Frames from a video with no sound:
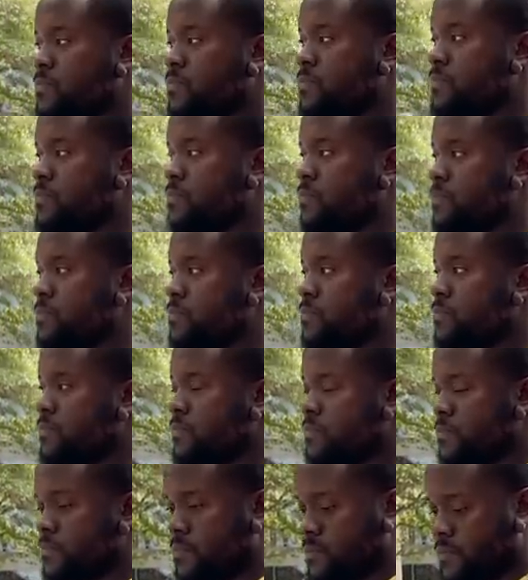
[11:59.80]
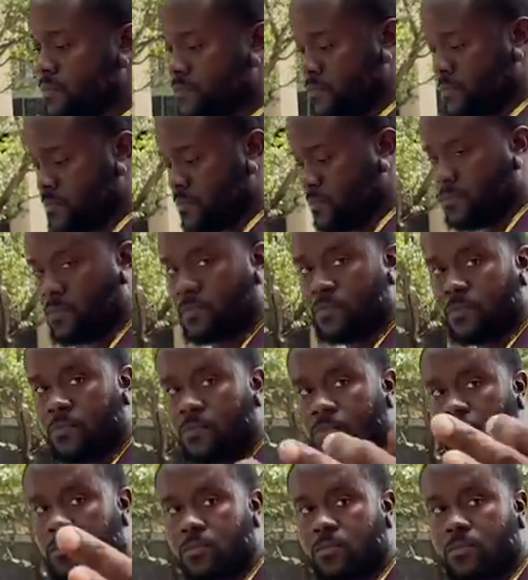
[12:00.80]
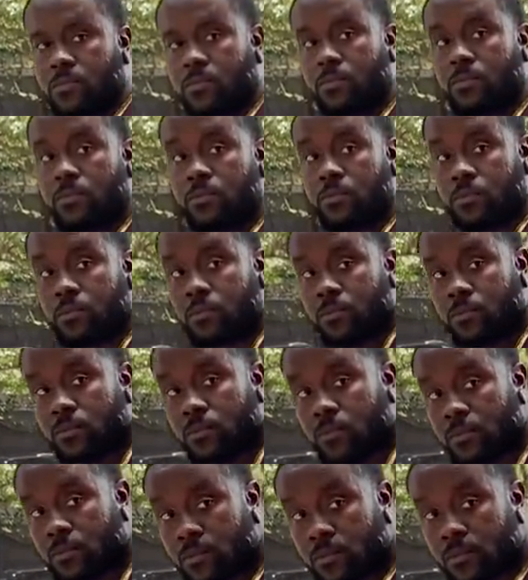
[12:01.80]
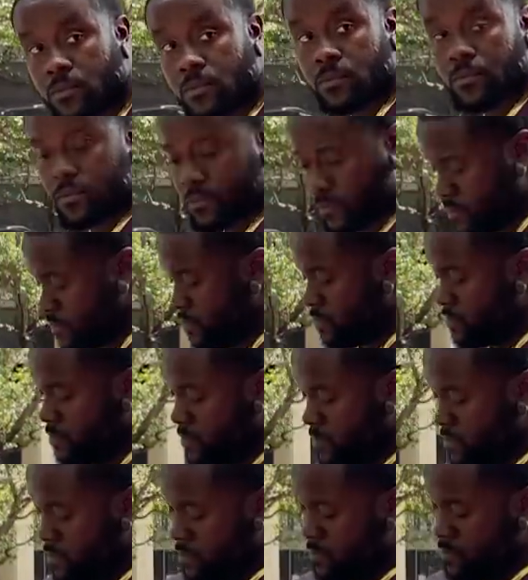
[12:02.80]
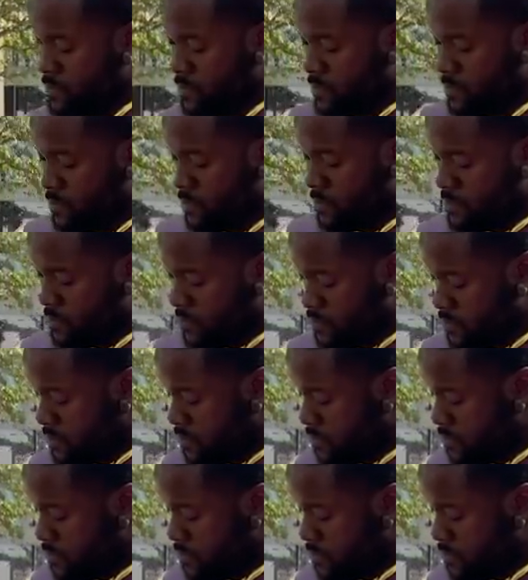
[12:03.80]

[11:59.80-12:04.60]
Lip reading: The person shown says nothing.